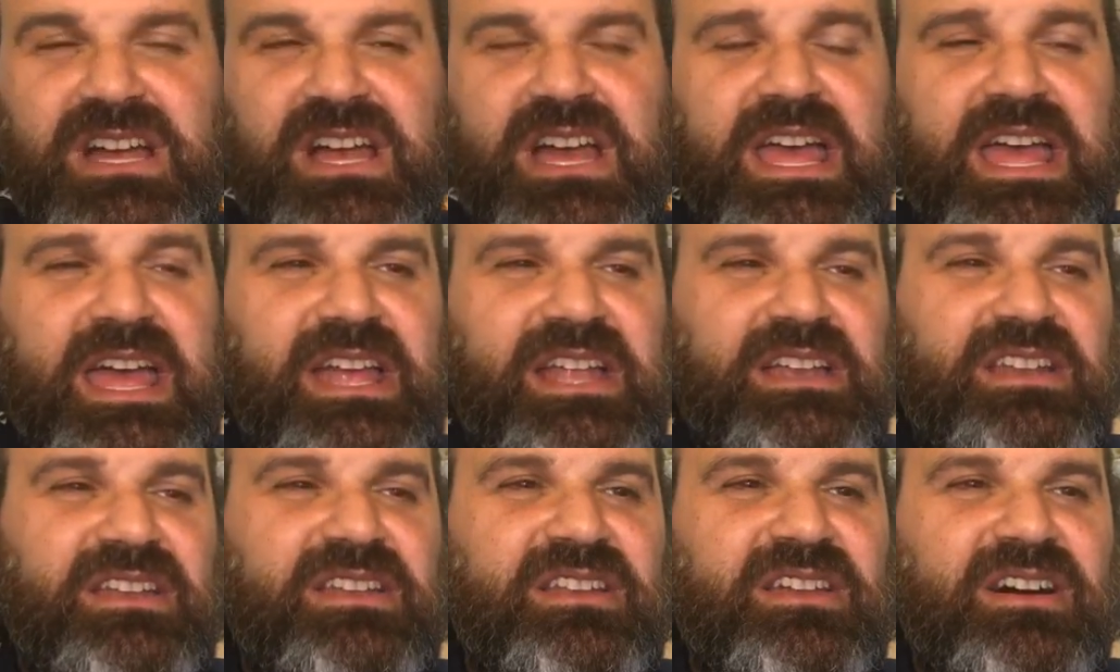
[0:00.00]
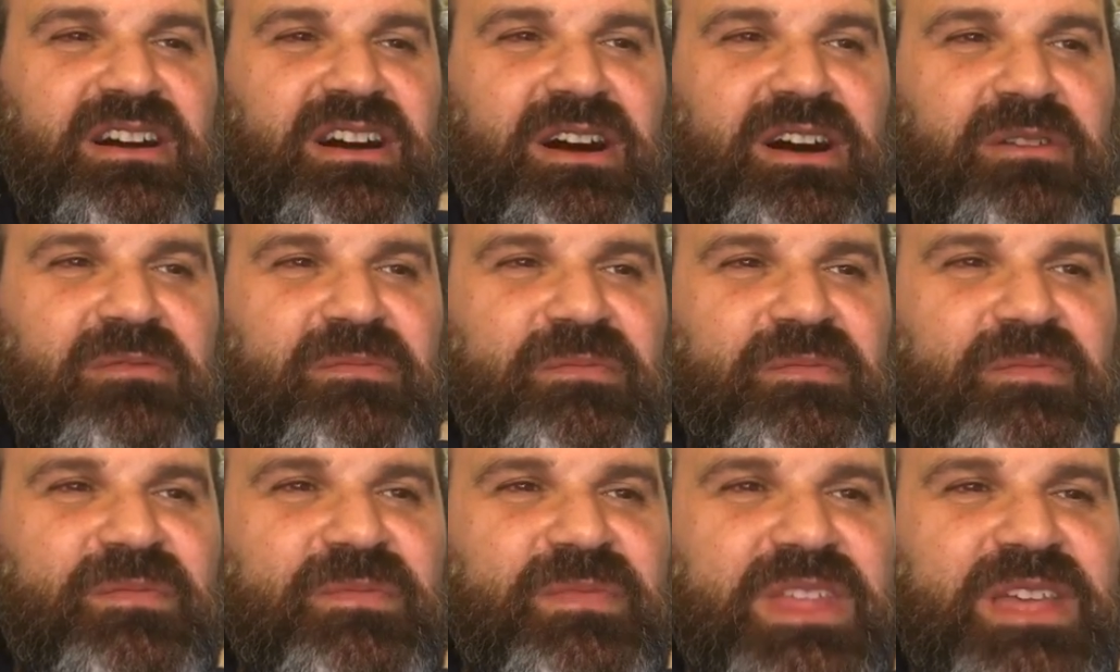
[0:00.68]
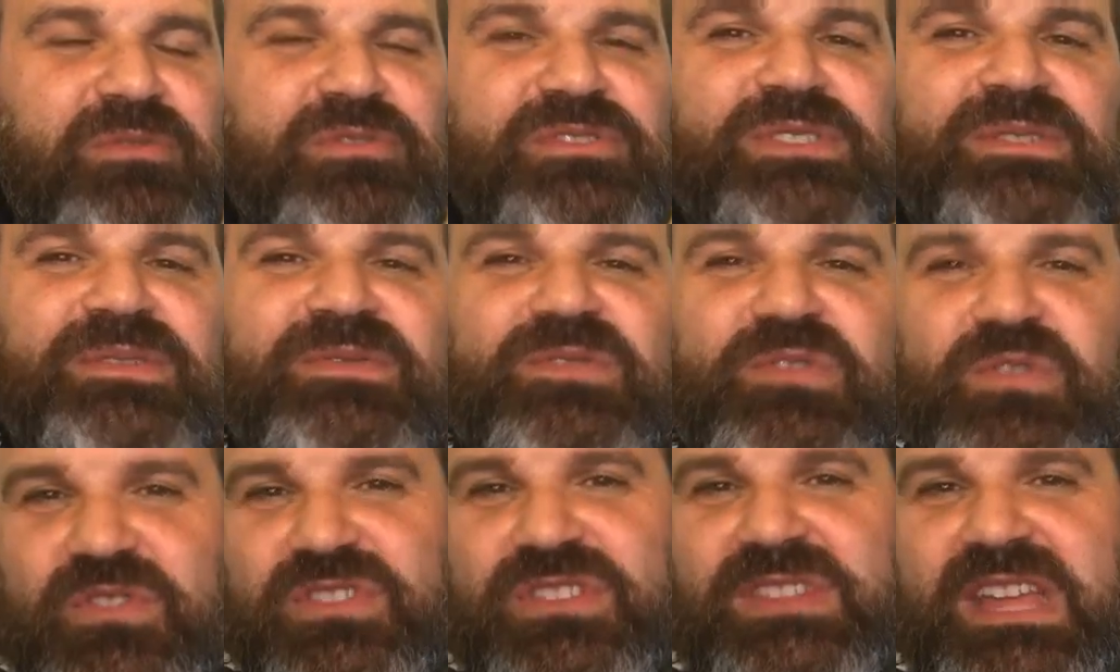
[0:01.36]
and um, it was the
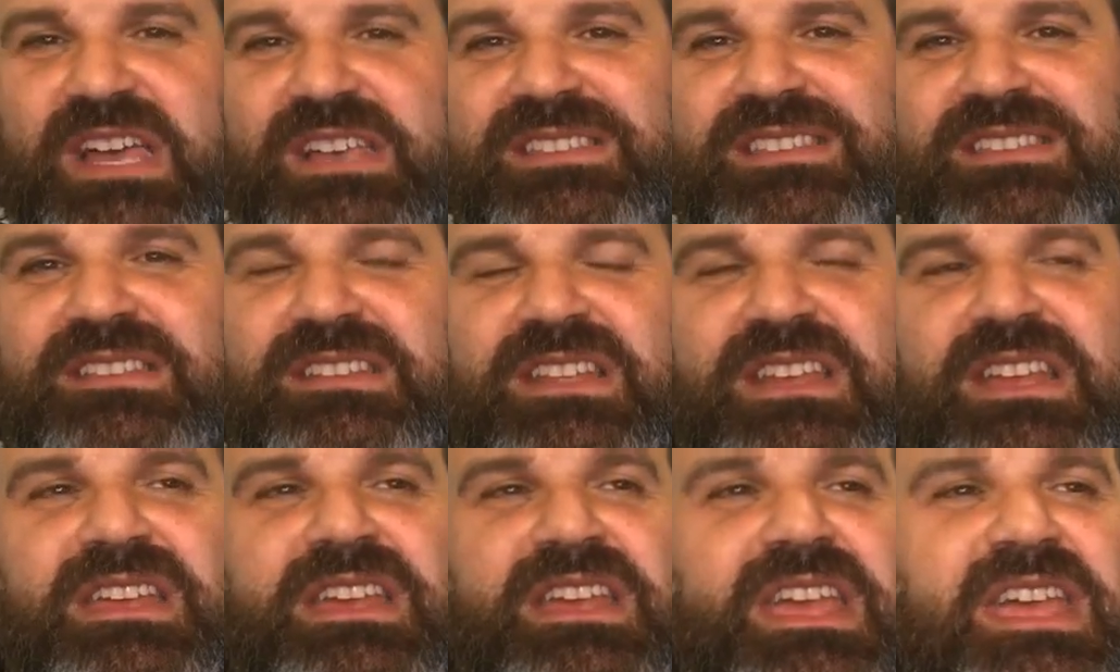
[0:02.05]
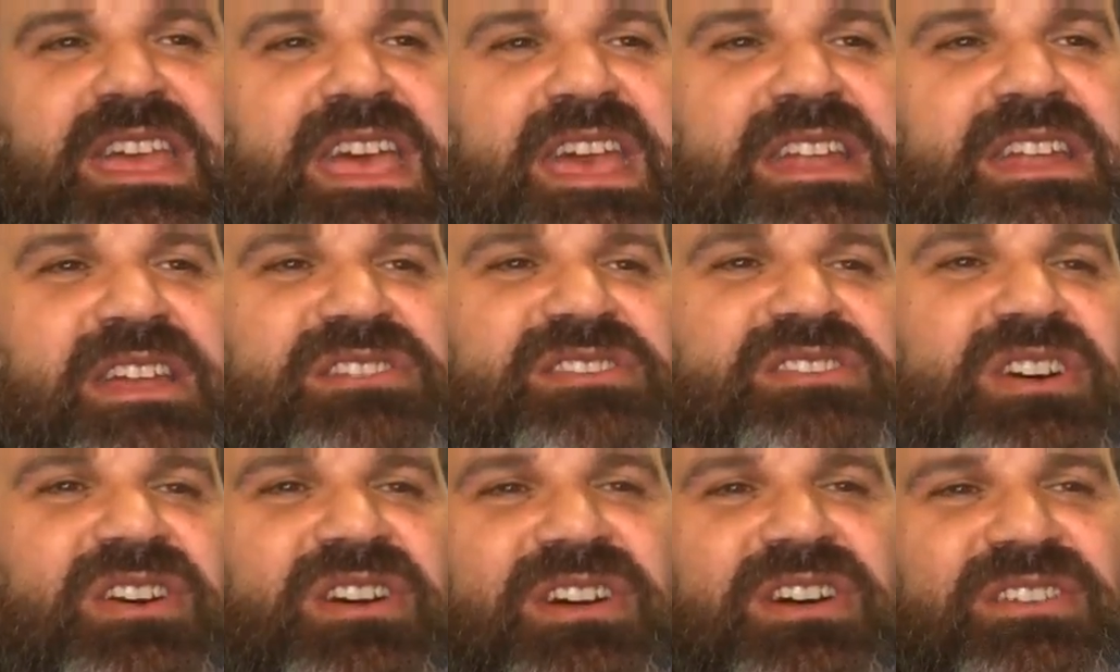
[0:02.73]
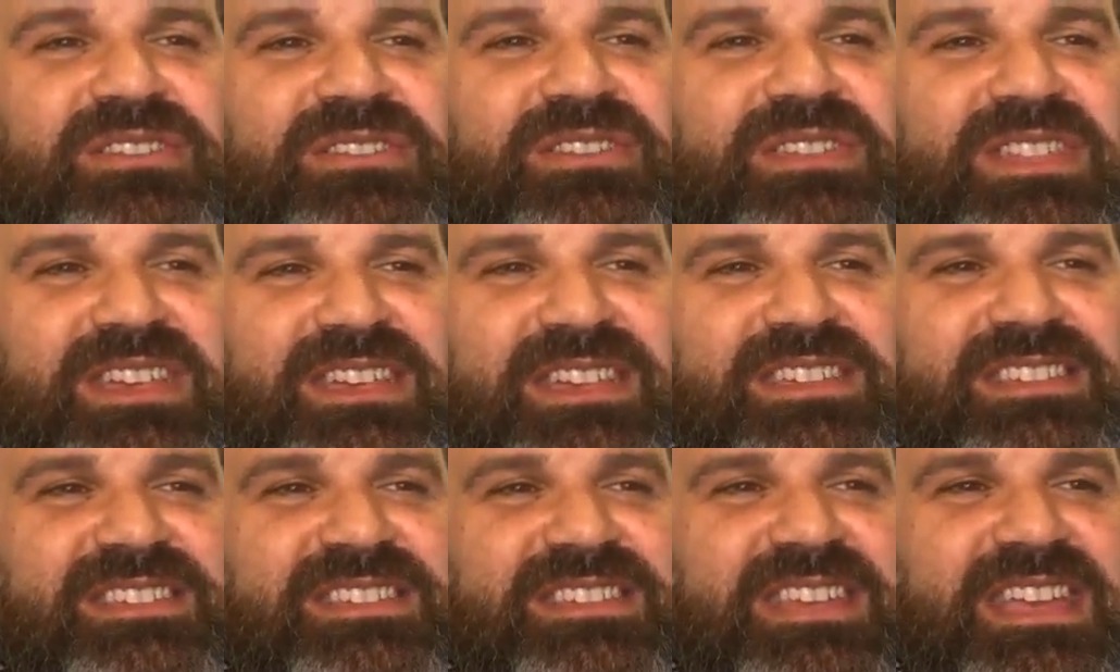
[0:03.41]
first lesson, and I taught her
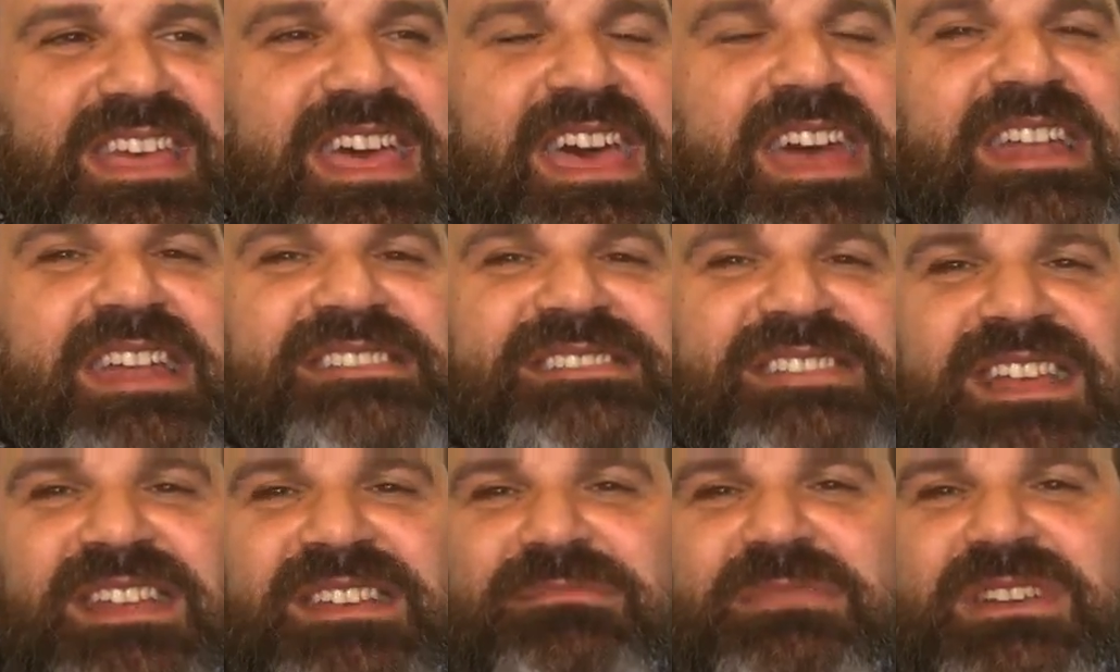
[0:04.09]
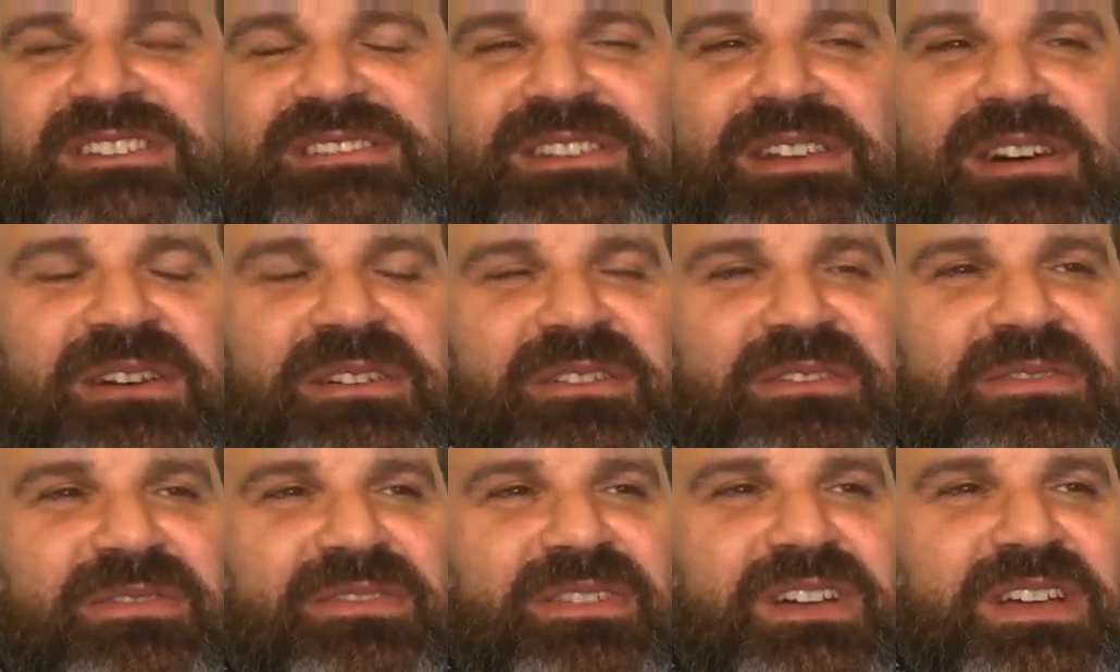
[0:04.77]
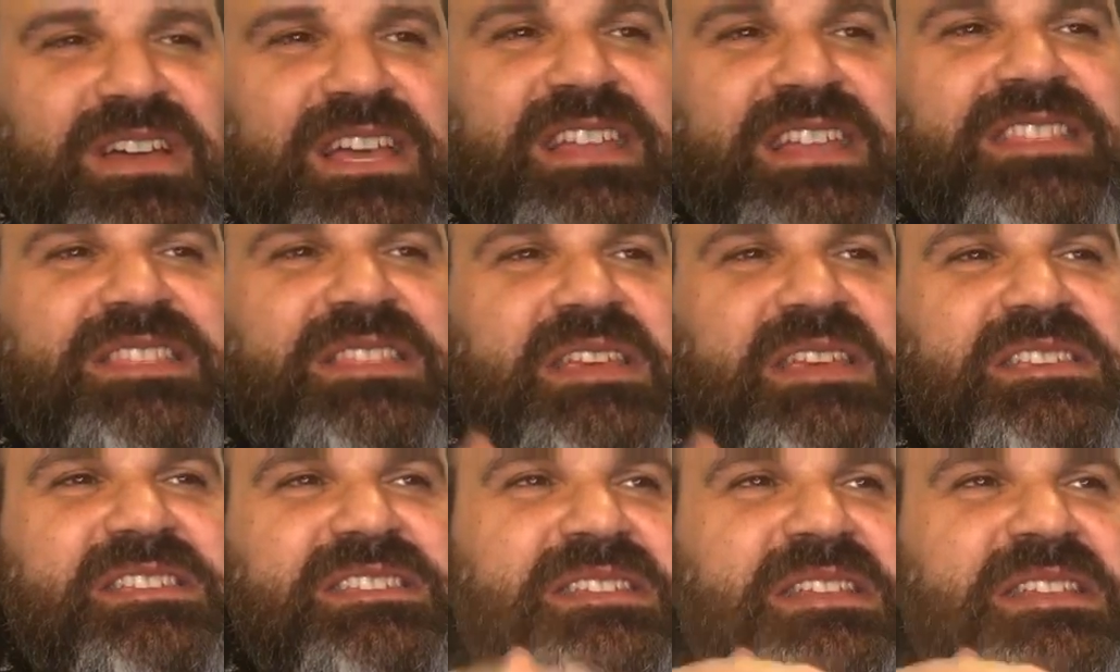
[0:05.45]
this, and I said to myself,
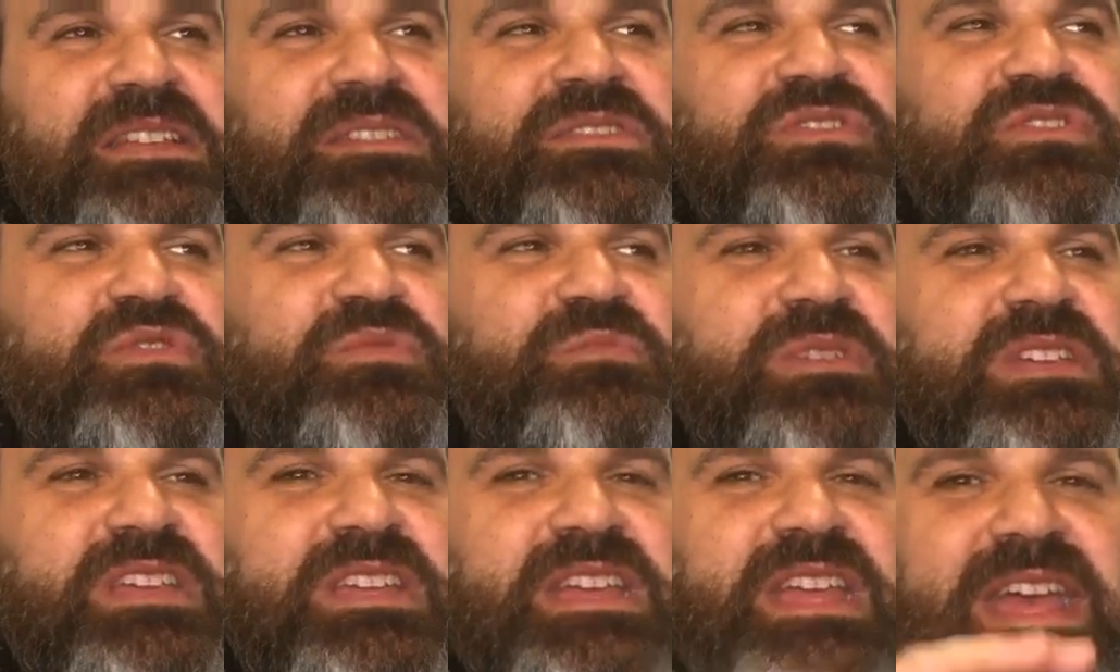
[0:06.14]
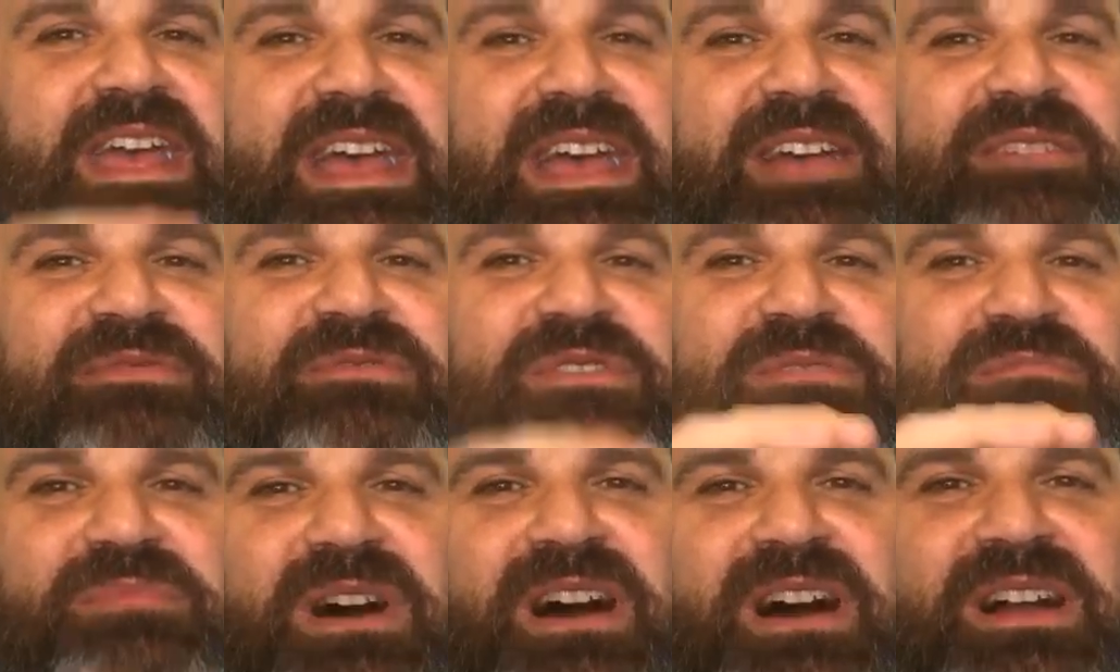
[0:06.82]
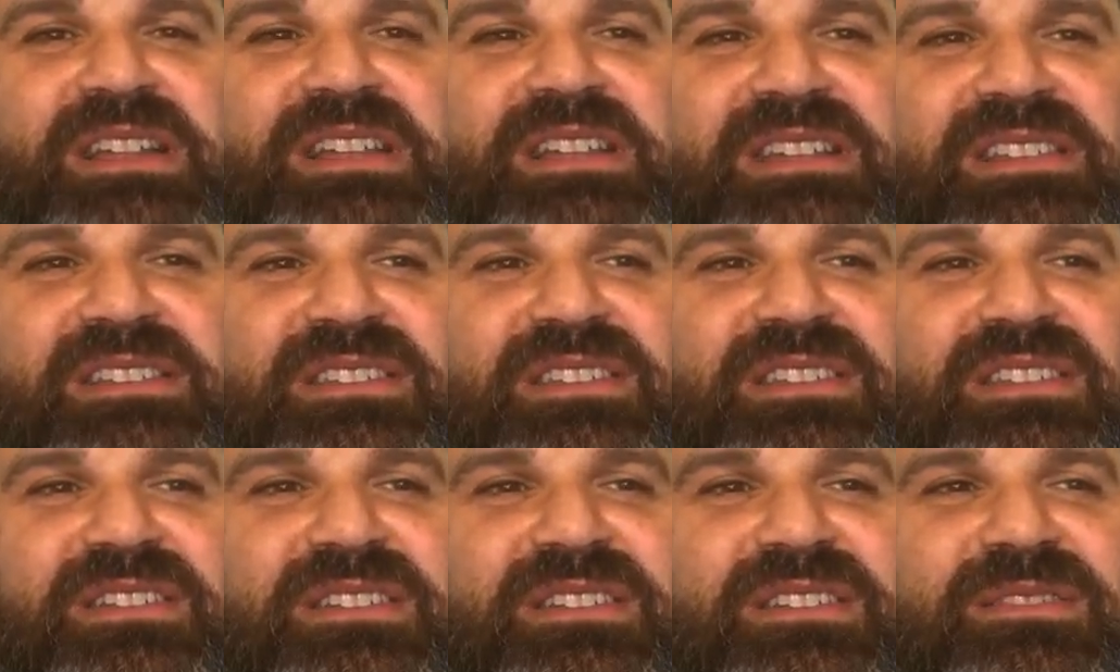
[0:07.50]
this needs to be
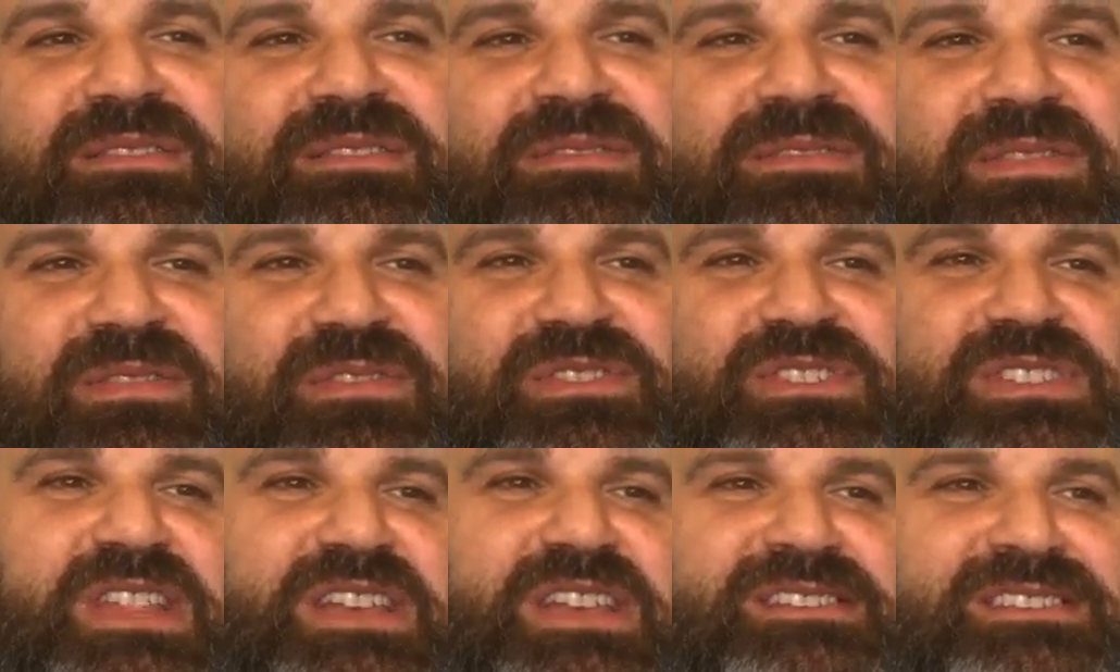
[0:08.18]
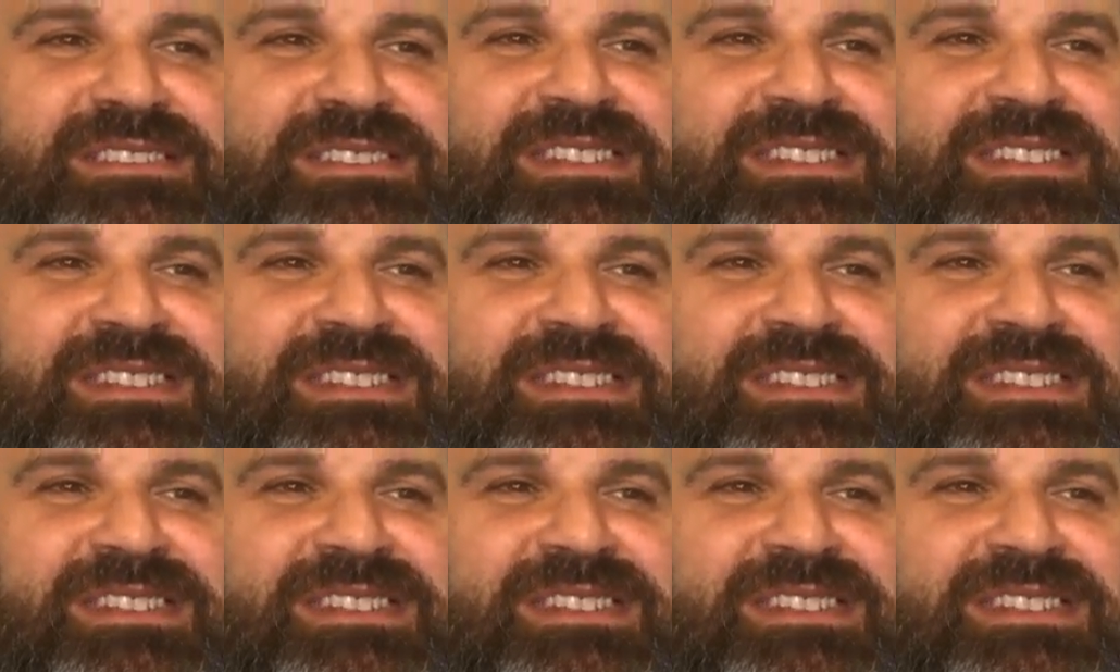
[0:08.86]
everybody's first lesson.